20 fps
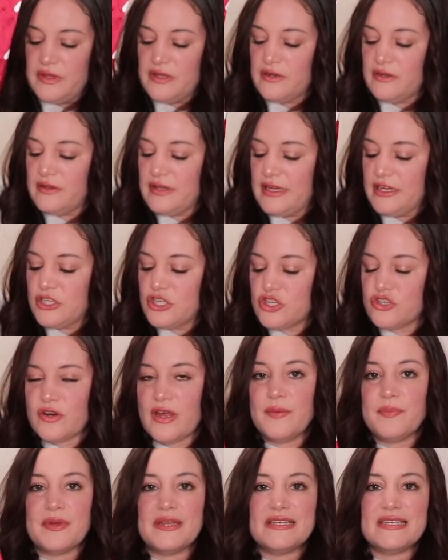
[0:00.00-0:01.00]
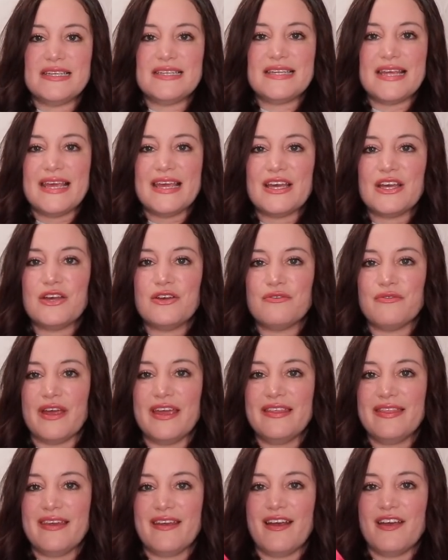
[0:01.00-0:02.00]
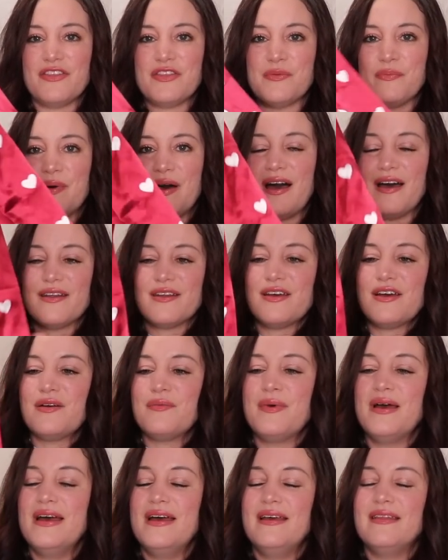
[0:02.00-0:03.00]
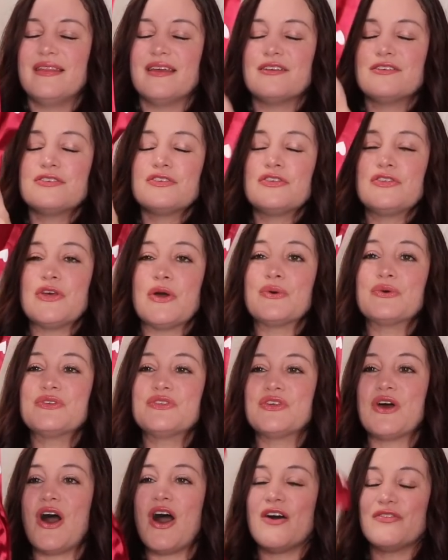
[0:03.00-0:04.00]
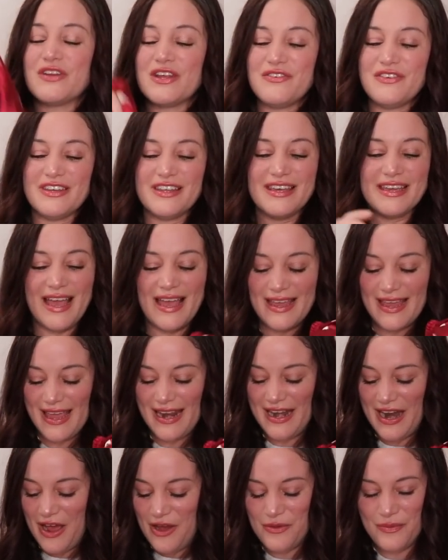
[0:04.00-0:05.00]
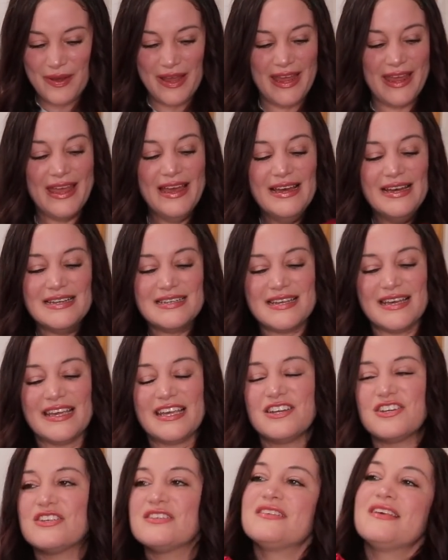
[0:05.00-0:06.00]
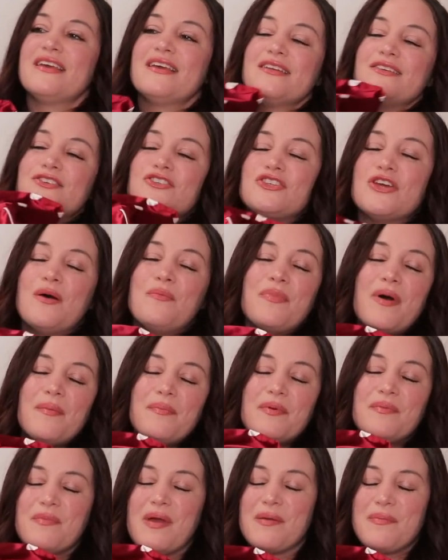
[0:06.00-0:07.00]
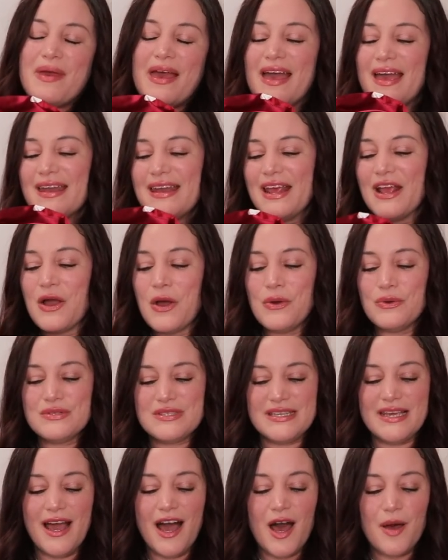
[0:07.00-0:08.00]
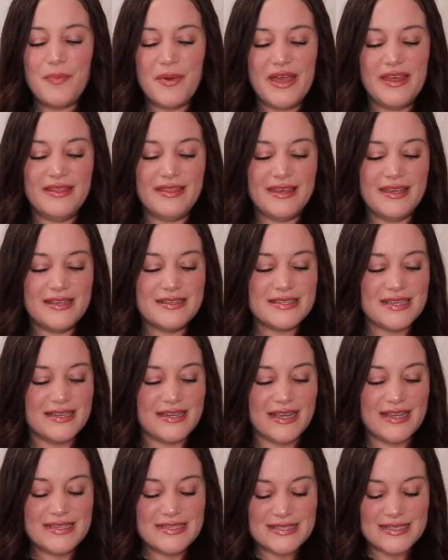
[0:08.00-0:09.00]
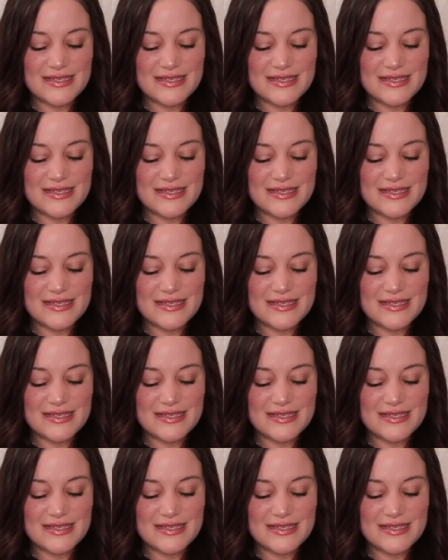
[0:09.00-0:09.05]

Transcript: little like stripe detail right there at the bottom they're so soft I feel like I cannot wait till I can just like jump up in my bed and cozy up in these nice